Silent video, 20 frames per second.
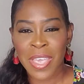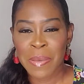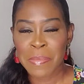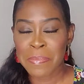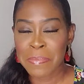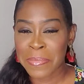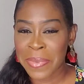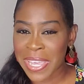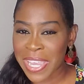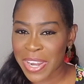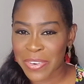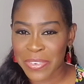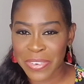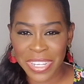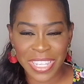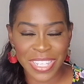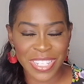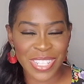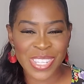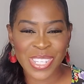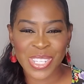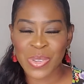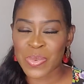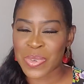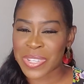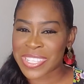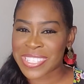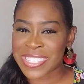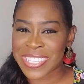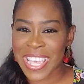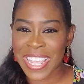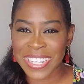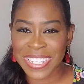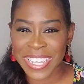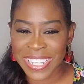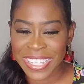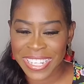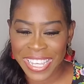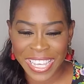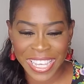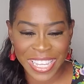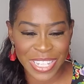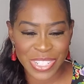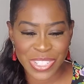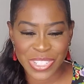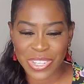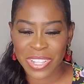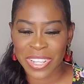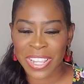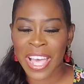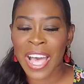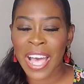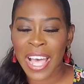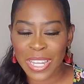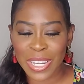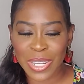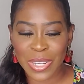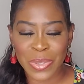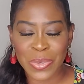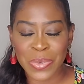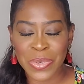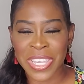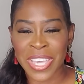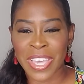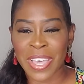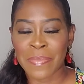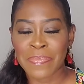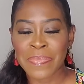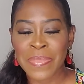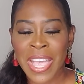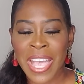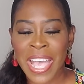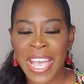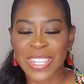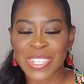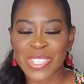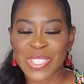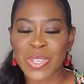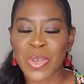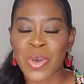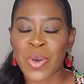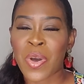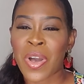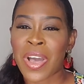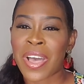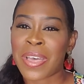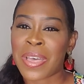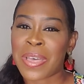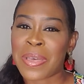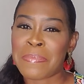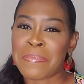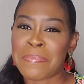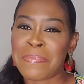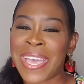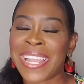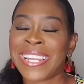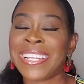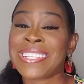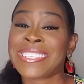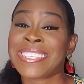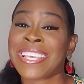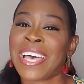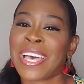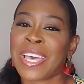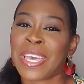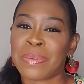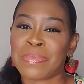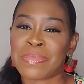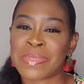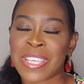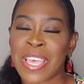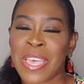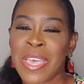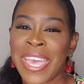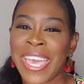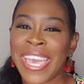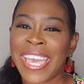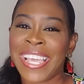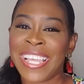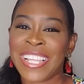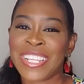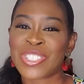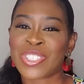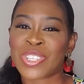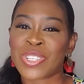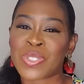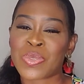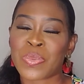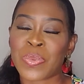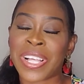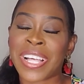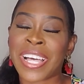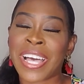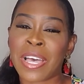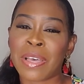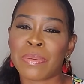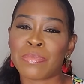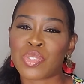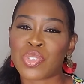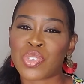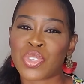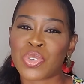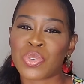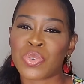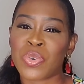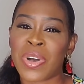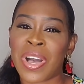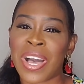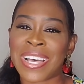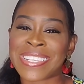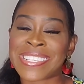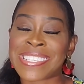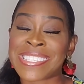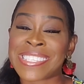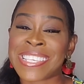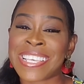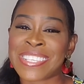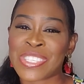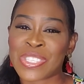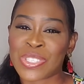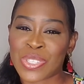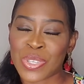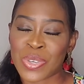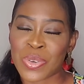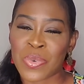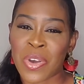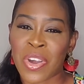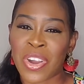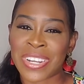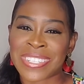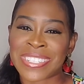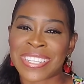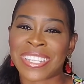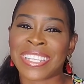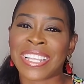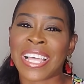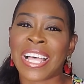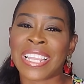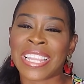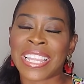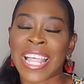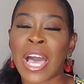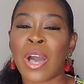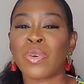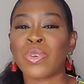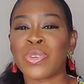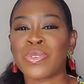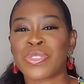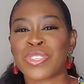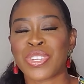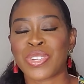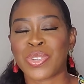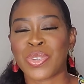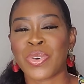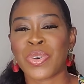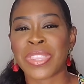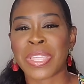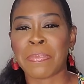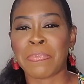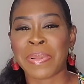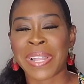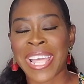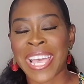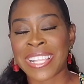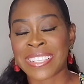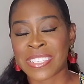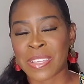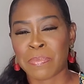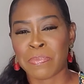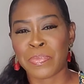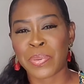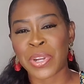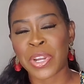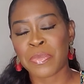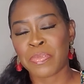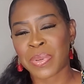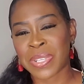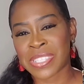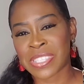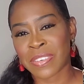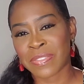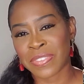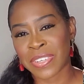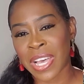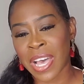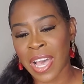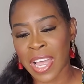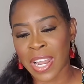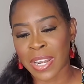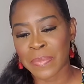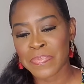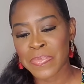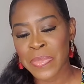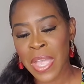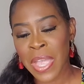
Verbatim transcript: Mary, she was sent an angel, hallelujah. And so many times angels will come to assist you or to allow you to know the plans and purpose of God